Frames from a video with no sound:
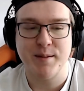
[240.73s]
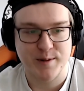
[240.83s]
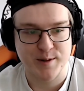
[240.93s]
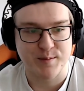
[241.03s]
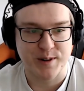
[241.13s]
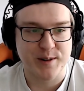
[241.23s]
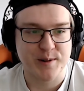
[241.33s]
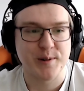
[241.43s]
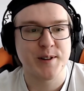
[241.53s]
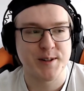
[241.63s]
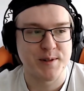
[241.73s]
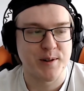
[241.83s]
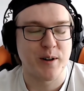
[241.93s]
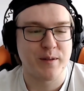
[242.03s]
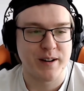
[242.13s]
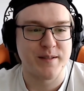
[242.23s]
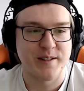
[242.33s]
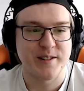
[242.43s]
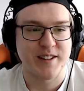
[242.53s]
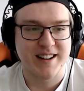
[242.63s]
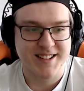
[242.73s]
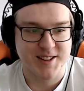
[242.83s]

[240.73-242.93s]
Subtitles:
which was pretty cool because we qualified for a LAN.